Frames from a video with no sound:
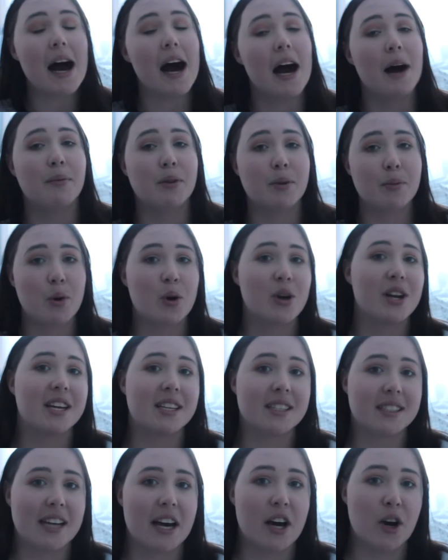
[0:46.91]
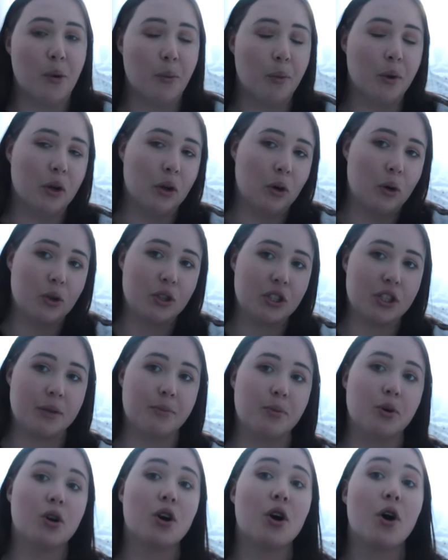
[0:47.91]
Um, the point is to help launch the
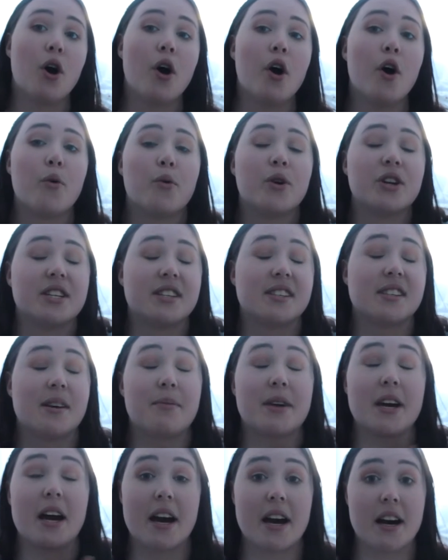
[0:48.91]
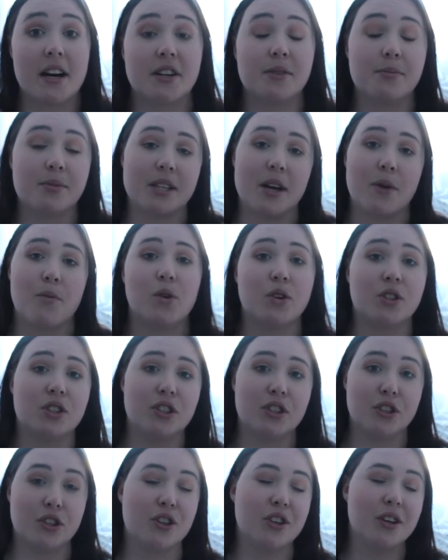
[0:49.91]
book, which is something I 100% want
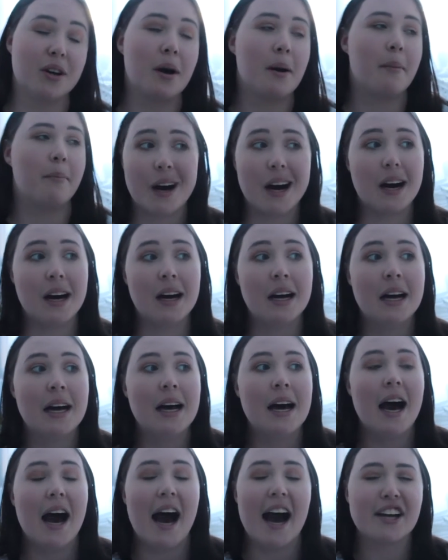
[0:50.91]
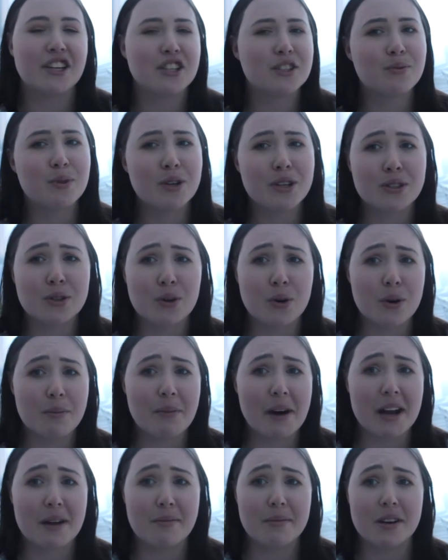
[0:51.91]
to do. But I just want to talk
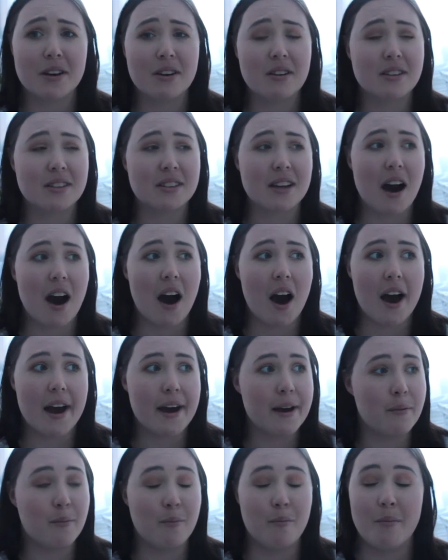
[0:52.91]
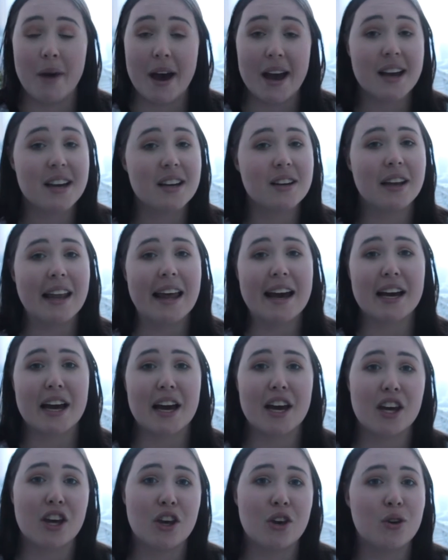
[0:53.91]
about it because it made like
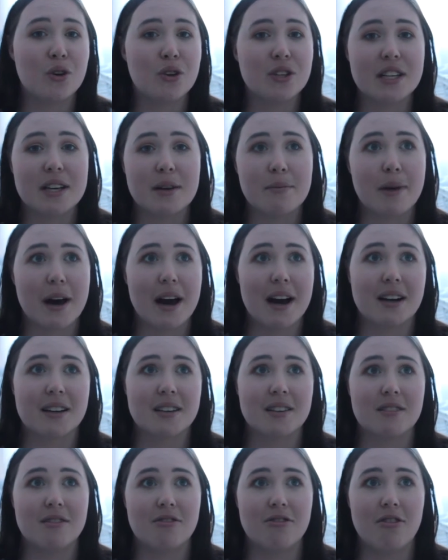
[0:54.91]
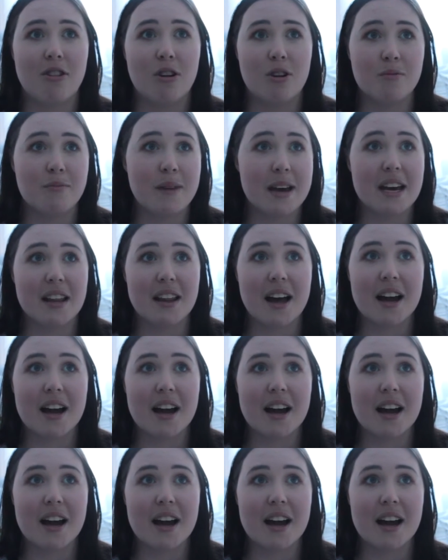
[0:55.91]
a huge impact on me.